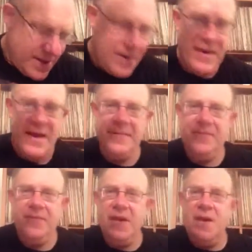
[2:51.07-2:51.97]
Okay,
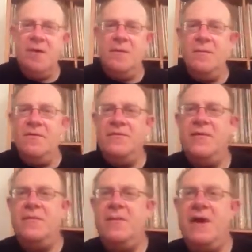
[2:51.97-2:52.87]
we move
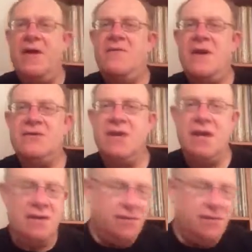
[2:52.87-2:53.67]
from Russia